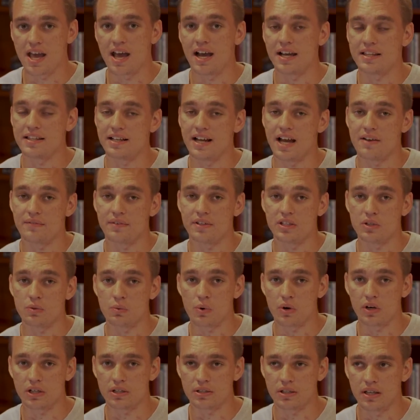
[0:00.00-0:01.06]
I didn't have any
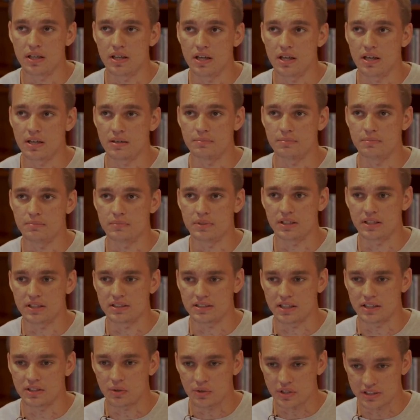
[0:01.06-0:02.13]
worry
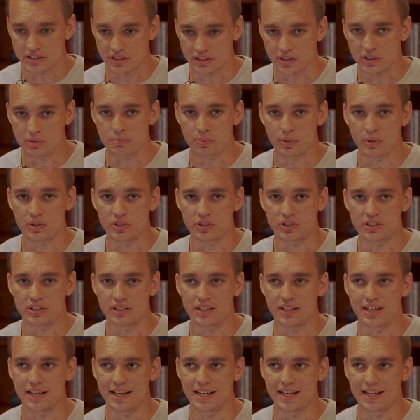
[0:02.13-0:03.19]
because I know he's a good
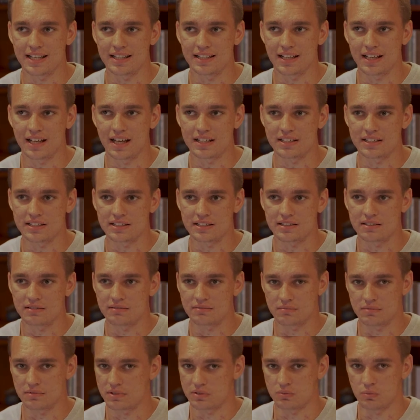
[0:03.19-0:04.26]
person, and I just
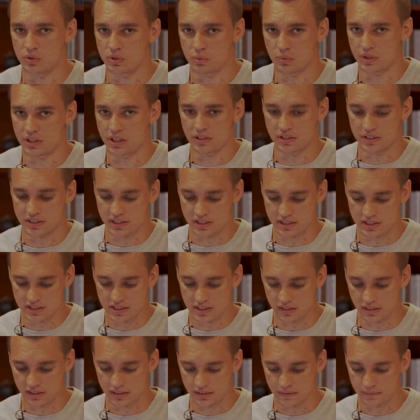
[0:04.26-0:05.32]
wasn't worried that he's going to
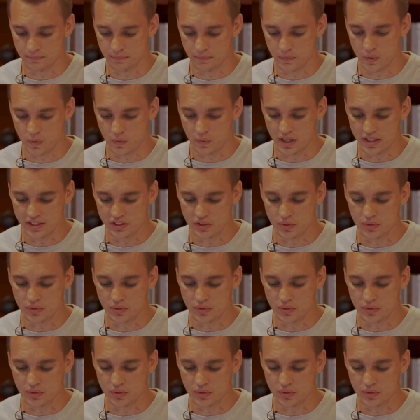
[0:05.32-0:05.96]
steal it. Right?